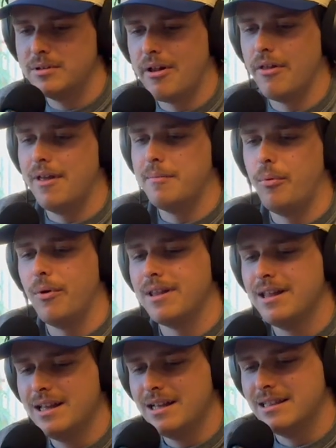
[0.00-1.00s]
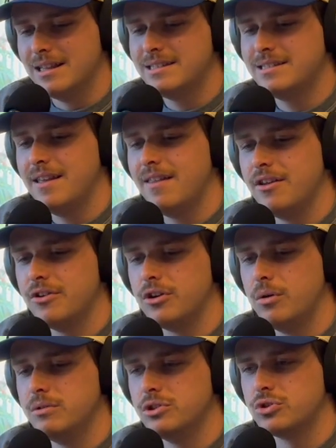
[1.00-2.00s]
down on that point, let's say that you're
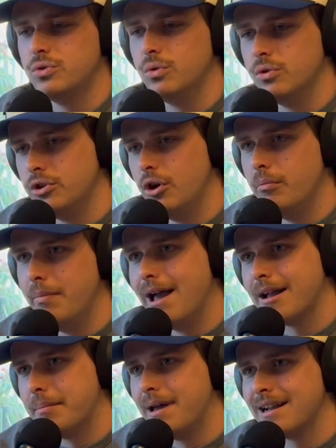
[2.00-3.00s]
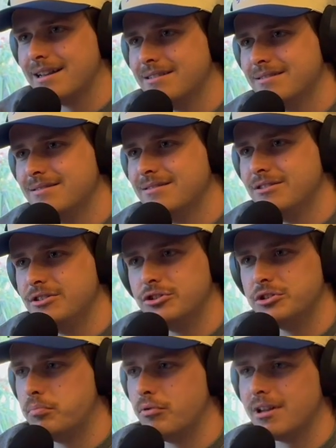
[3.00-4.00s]
going to school no backpack. You
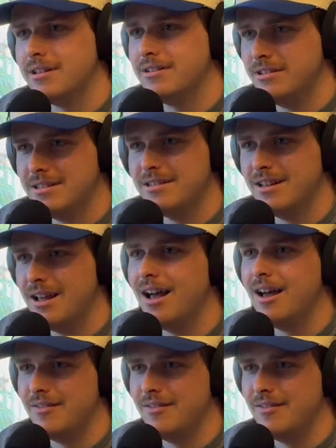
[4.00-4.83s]
just bring it. Oh yeah,